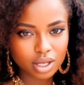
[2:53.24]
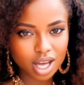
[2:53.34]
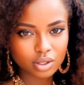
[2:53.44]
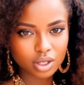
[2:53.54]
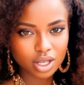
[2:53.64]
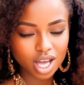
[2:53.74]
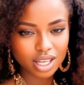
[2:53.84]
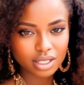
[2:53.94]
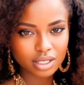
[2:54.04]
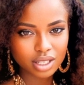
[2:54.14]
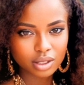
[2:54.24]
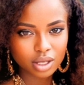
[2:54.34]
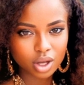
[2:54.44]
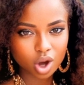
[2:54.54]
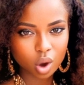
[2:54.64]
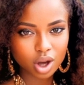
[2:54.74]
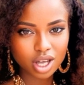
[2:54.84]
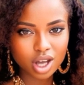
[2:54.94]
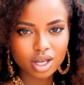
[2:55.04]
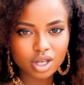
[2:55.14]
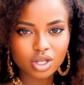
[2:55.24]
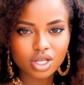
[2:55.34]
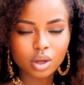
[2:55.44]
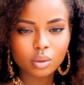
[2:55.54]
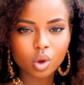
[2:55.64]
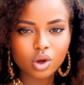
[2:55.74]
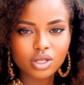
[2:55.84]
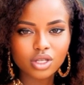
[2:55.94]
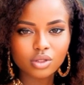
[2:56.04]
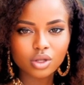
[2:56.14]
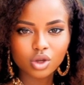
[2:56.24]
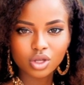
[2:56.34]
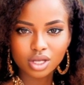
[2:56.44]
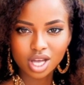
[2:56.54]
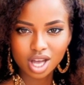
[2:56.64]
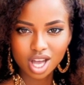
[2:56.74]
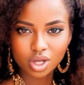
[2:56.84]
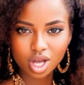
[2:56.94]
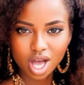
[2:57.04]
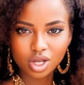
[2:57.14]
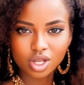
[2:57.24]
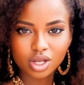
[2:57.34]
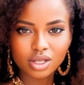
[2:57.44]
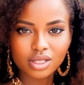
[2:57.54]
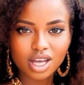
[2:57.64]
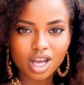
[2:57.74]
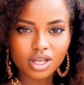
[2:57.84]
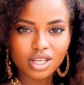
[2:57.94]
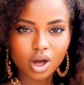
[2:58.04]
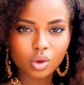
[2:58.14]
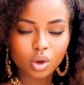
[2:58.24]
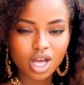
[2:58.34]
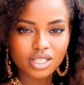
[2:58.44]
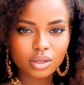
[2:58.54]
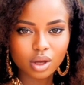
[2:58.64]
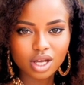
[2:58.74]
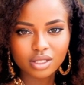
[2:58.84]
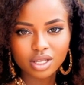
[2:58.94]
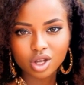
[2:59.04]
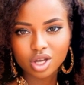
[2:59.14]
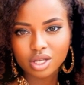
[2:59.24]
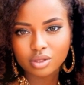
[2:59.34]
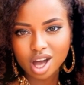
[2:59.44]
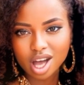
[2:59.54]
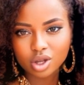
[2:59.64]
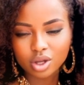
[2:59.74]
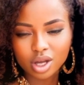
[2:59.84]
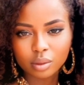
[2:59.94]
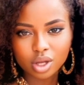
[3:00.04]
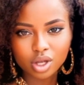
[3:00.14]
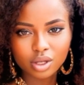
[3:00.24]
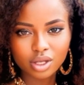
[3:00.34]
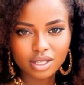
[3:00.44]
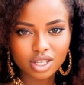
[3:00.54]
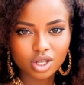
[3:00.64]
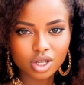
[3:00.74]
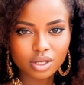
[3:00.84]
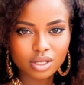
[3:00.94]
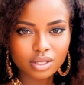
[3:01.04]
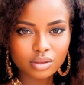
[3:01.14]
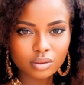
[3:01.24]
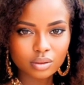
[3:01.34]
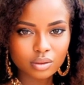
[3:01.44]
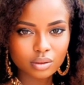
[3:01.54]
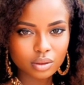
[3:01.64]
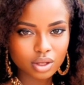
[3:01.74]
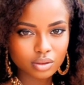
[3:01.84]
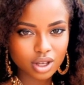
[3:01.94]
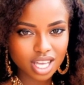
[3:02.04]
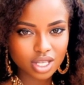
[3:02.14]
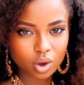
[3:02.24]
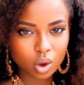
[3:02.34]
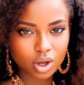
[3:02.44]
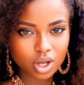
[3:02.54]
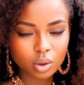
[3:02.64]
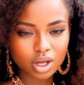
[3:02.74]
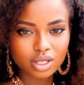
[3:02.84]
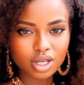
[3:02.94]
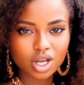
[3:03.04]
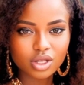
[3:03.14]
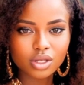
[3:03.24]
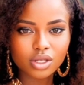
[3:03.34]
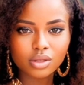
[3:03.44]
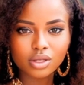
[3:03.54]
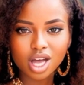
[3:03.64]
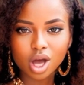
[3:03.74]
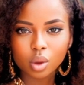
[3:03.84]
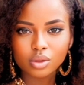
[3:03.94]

Nevertheless, the court acknowledged the importance of diversity in education and allowed race to be considered as a factor in admissions decisions. Fast forward to recent years, and we